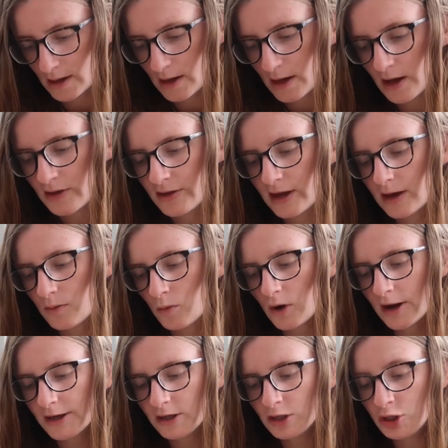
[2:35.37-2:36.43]
And then
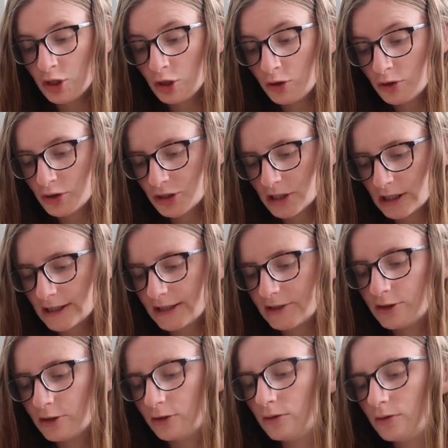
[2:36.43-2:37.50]
what I usually
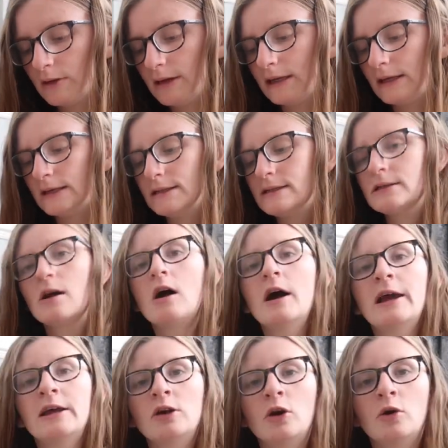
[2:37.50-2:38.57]
do is
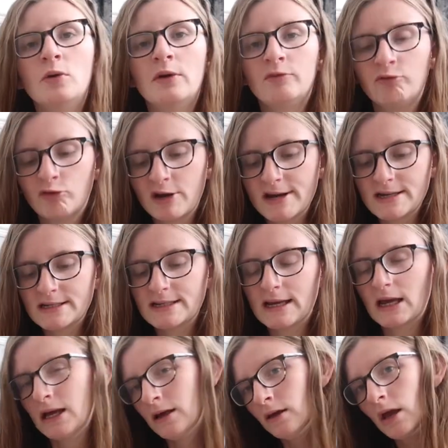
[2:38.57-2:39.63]
I go and rinse it